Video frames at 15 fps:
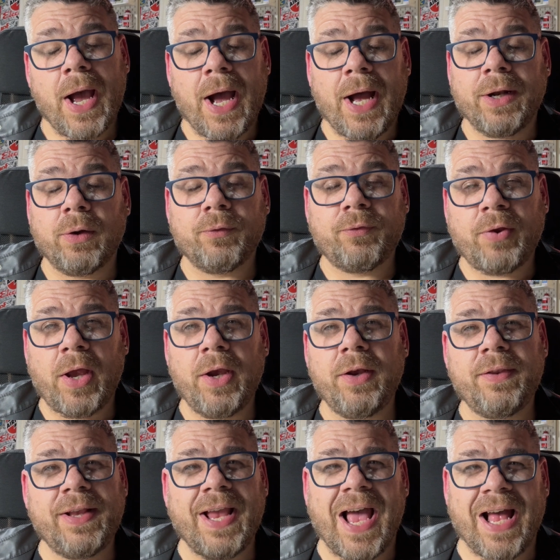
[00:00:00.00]
and I'll tell you
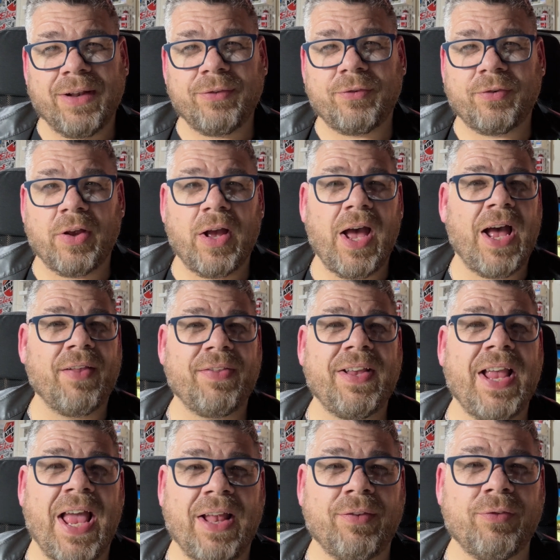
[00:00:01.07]
the answer at
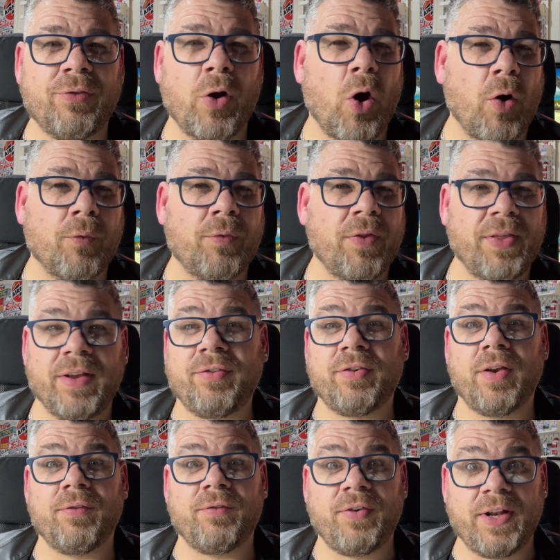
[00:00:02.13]
the end of this
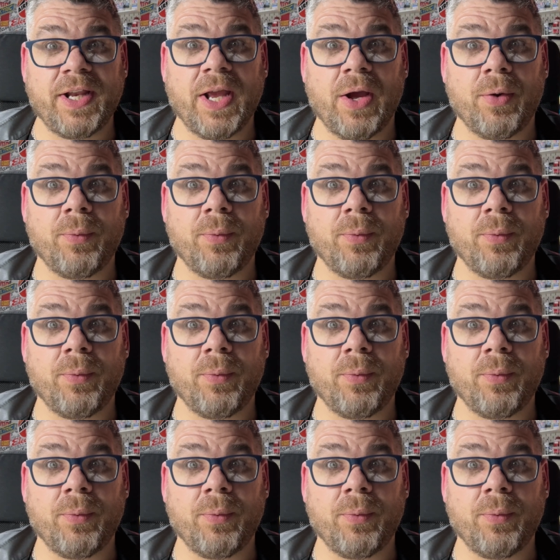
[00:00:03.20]
video.